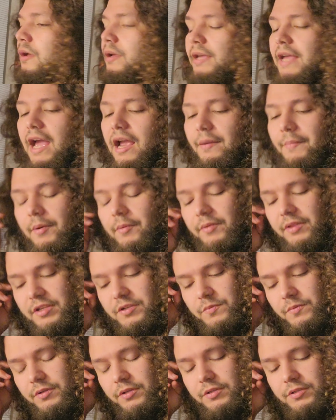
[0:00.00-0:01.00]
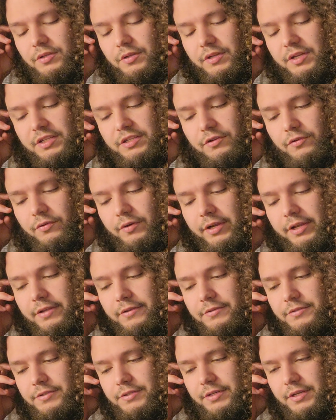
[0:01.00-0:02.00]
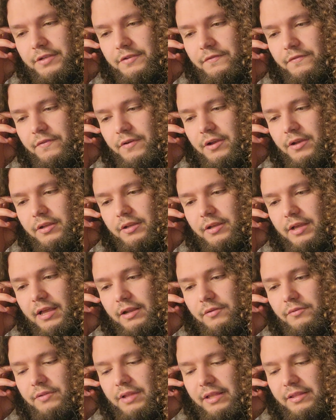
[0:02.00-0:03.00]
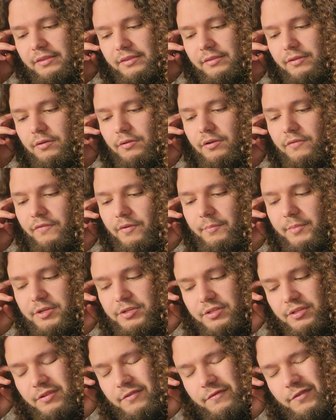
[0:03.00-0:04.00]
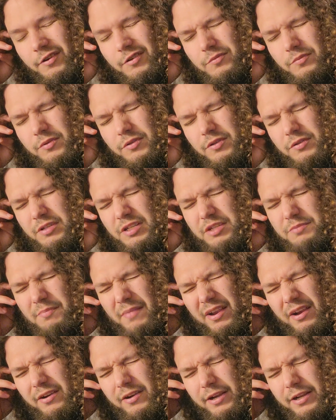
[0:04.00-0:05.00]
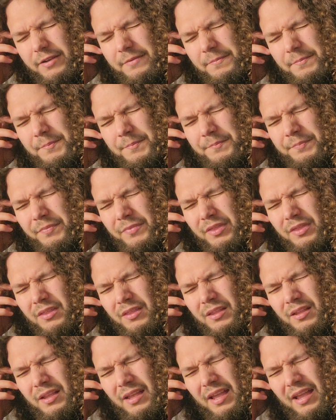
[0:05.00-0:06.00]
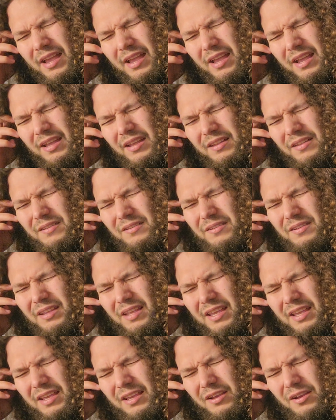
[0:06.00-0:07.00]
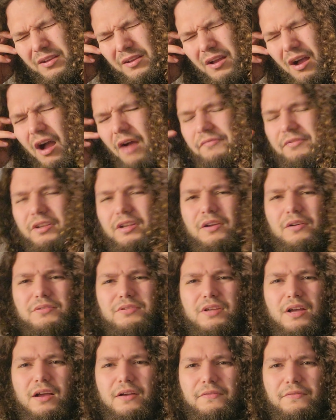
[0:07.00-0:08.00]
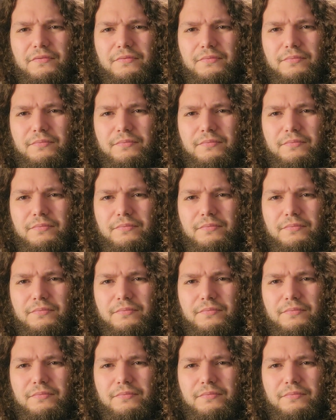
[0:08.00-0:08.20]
yeah, I remember this one. So it's cringe as fuck. I don't I don't know if I mentioned the first one. So she's married, and he often goes off